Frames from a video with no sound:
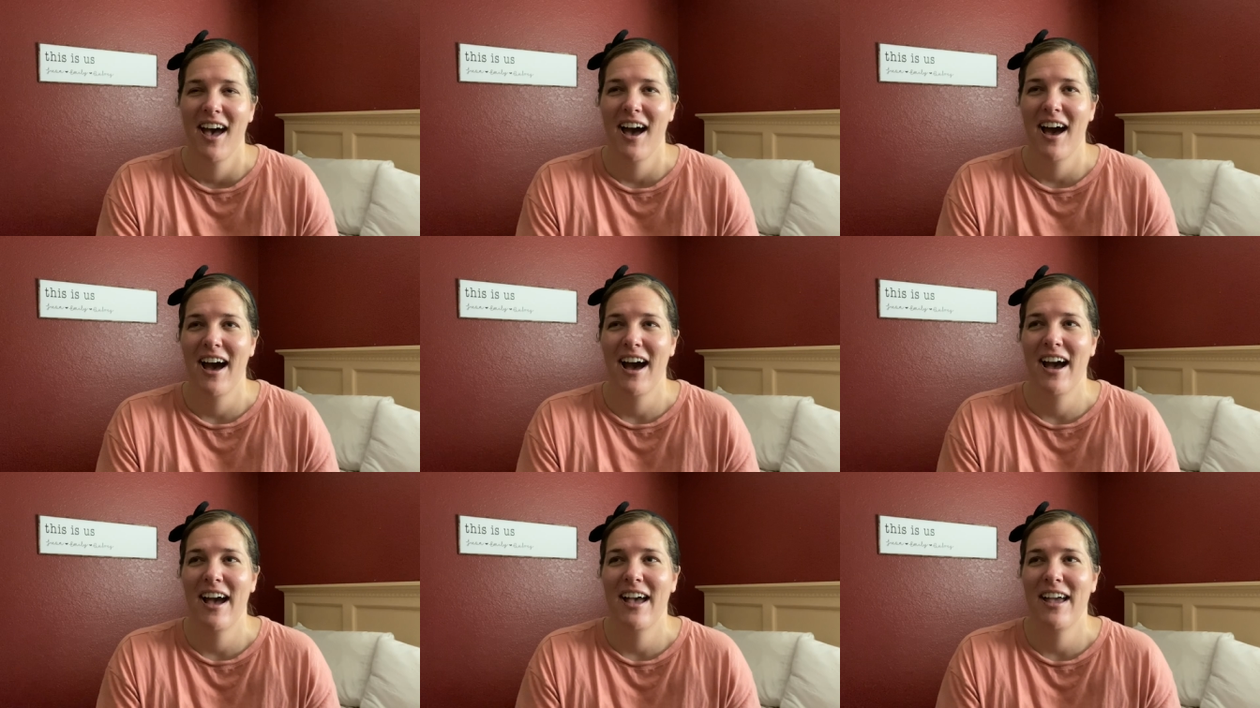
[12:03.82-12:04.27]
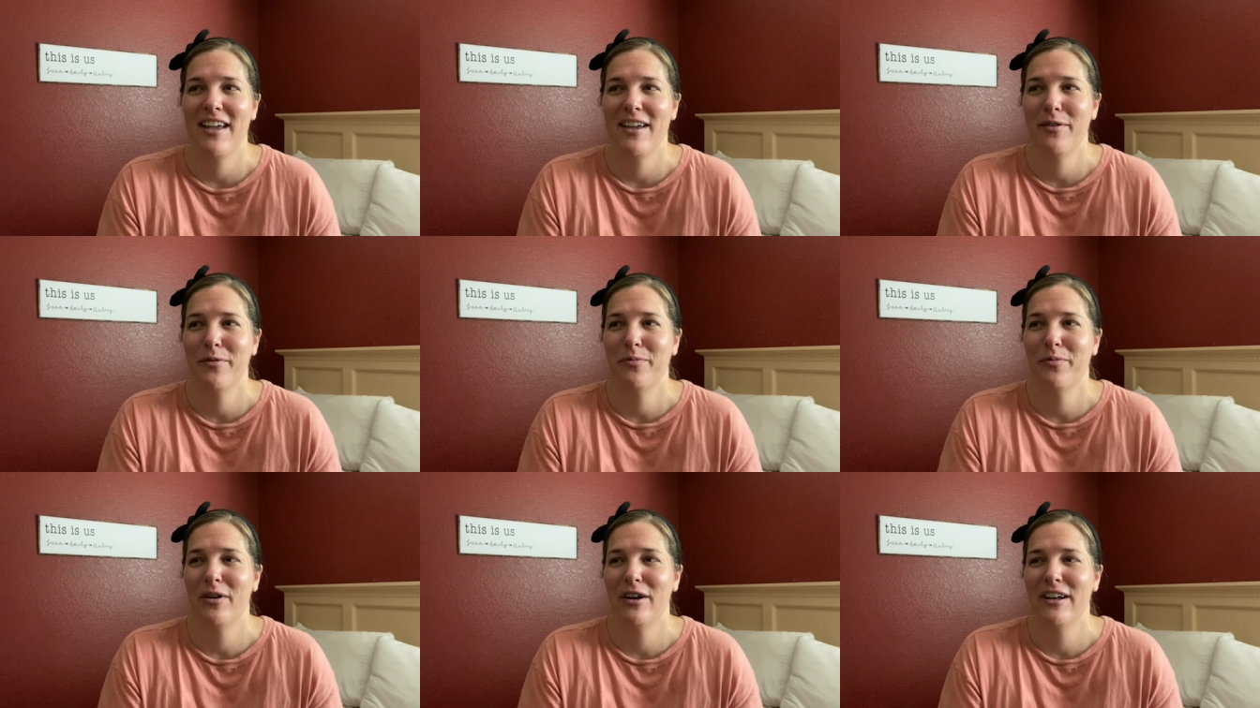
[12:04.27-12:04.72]
I
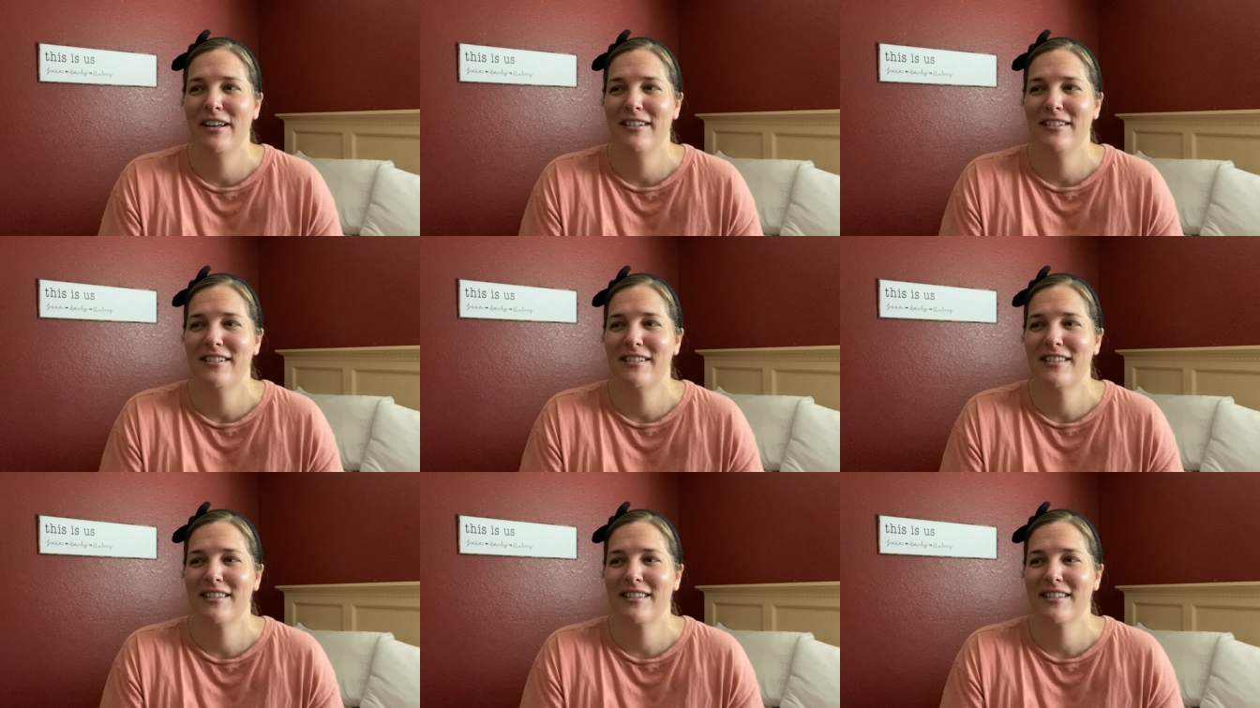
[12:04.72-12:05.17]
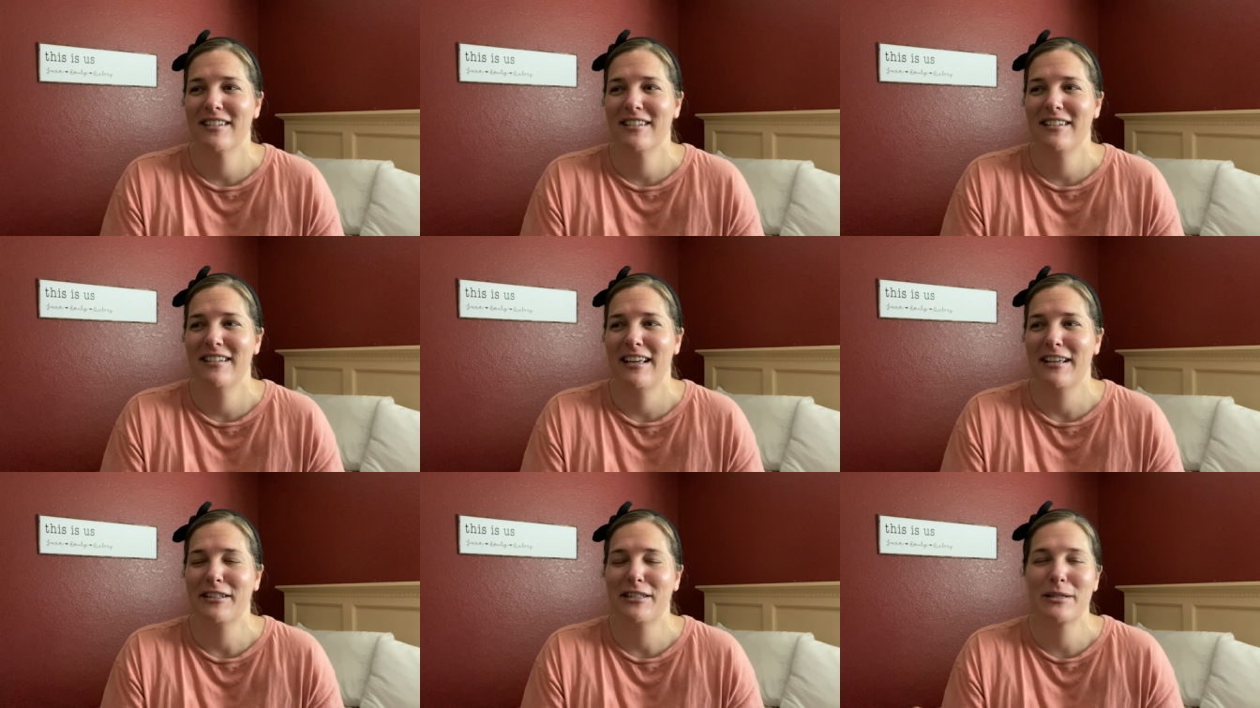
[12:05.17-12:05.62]
was
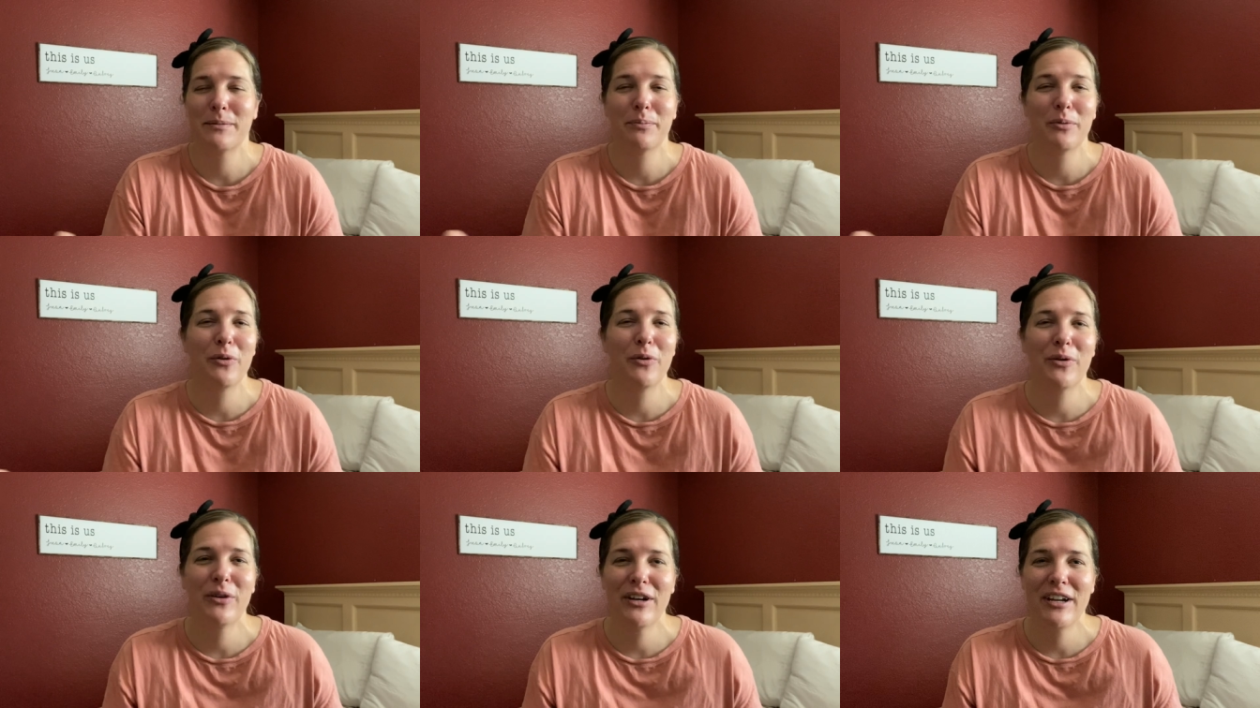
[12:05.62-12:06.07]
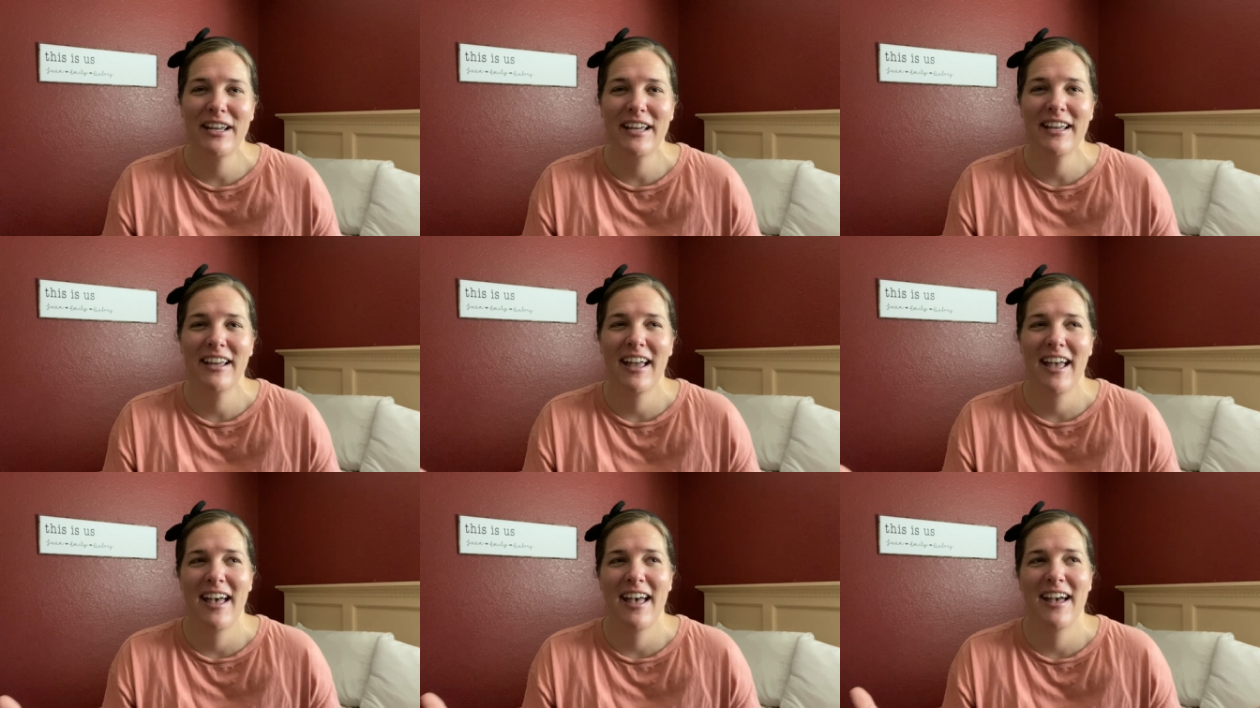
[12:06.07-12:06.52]

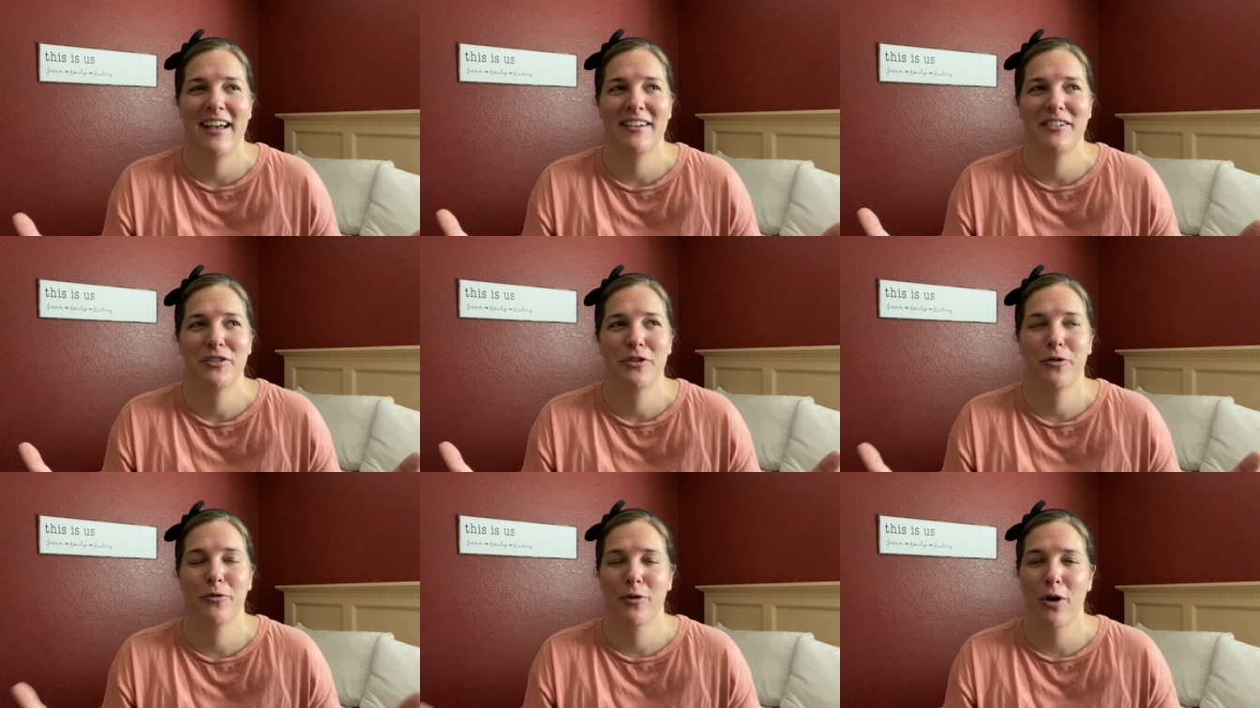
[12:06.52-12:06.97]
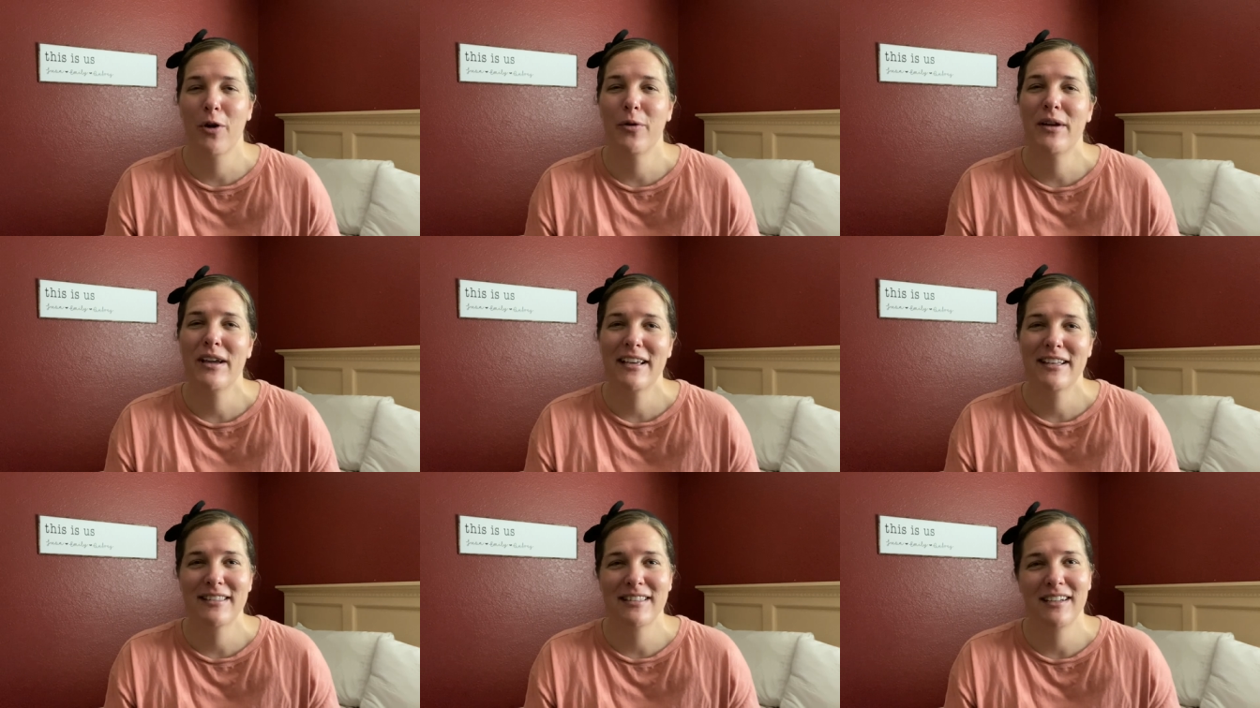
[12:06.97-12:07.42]
exploring and
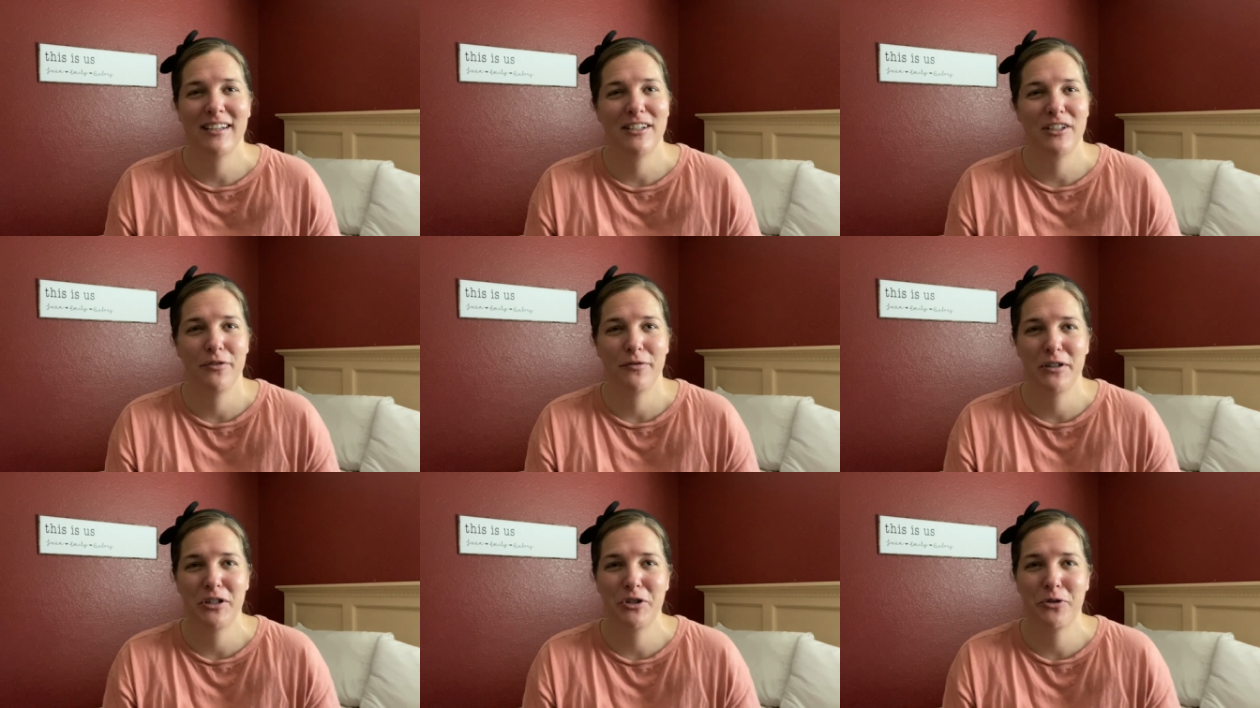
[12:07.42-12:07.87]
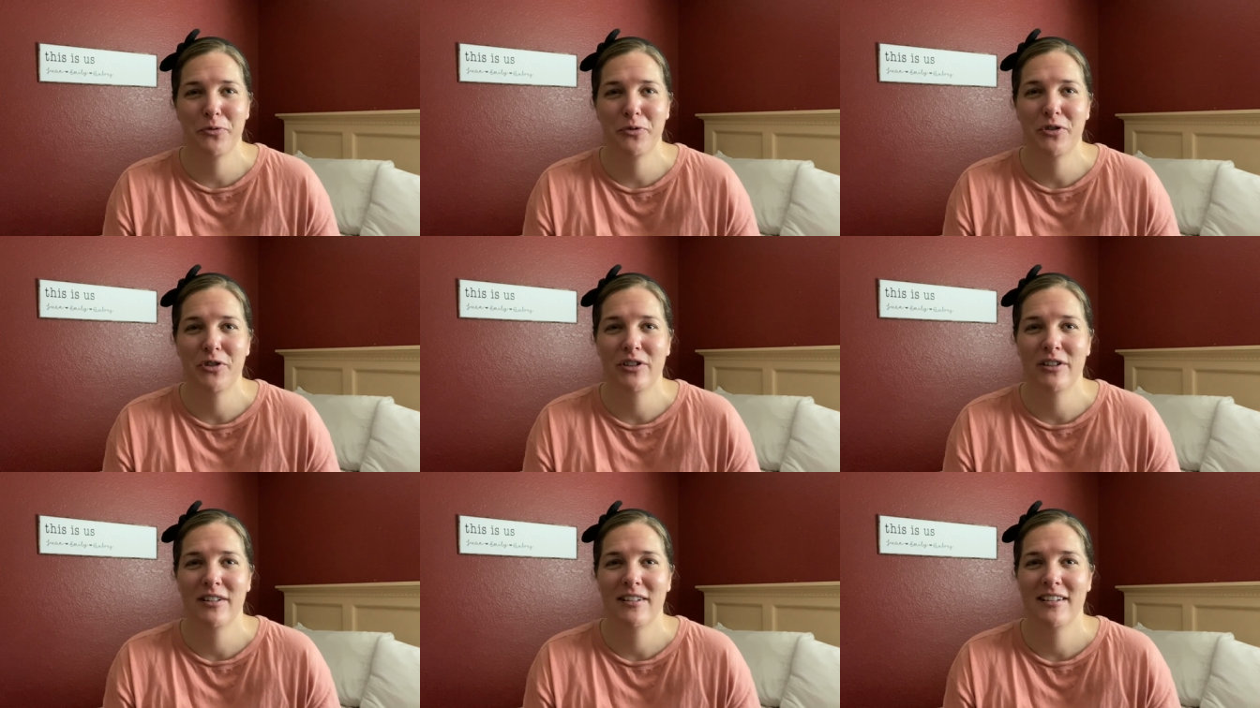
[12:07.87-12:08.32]
growing as an
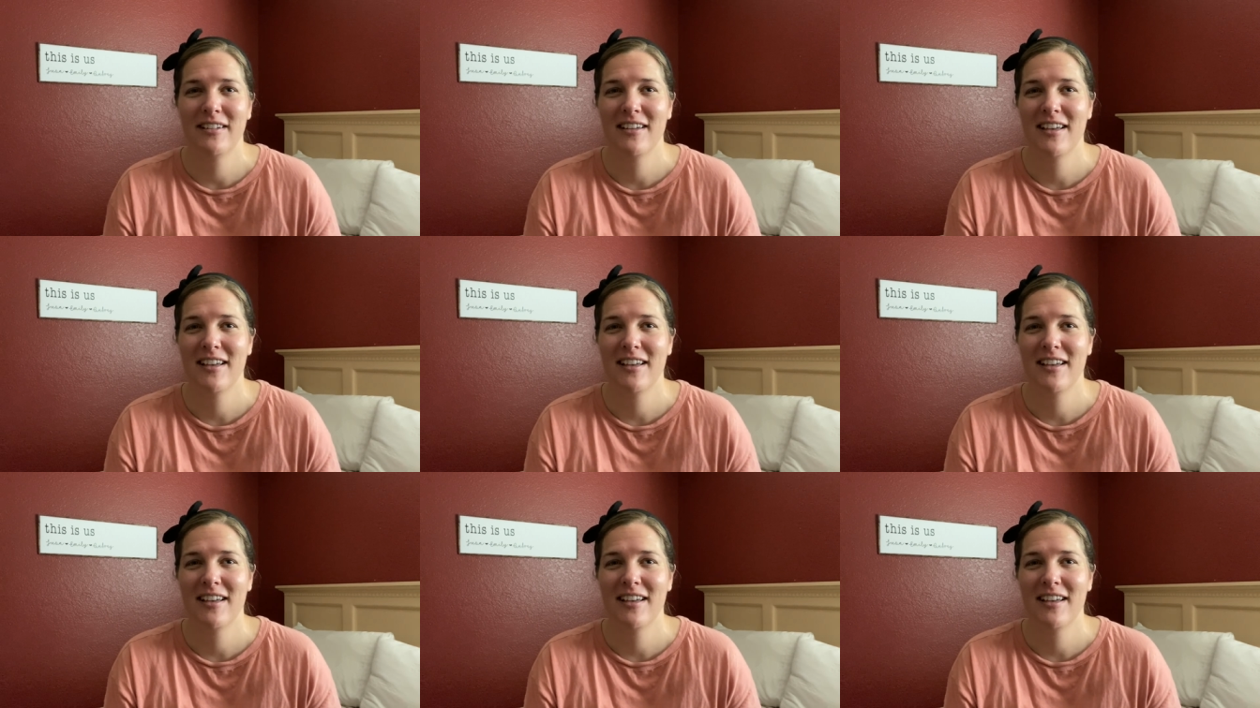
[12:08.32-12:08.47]
individual,